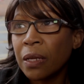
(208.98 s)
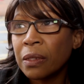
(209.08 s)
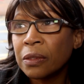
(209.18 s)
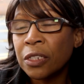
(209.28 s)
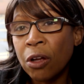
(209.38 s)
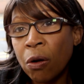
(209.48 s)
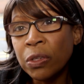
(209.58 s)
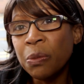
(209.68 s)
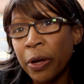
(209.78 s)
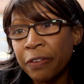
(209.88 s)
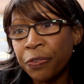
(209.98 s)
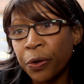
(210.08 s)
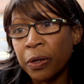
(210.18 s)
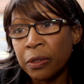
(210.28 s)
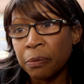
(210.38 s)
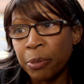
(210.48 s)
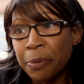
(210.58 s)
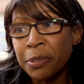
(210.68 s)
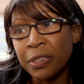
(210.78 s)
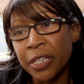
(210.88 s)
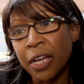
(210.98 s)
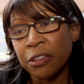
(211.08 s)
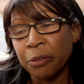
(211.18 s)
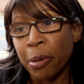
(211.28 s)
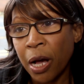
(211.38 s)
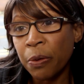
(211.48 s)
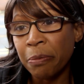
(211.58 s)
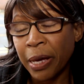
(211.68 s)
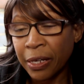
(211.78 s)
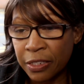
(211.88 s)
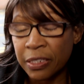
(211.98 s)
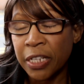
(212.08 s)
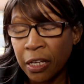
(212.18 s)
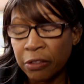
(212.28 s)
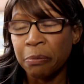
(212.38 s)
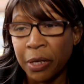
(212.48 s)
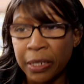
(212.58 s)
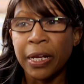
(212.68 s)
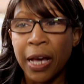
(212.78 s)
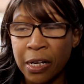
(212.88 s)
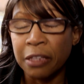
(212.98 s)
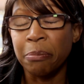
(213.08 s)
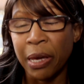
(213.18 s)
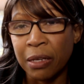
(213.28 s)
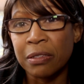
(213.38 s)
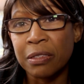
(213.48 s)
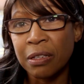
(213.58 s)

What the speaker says: The only way for the people to take their power back is to take their money out of the banks.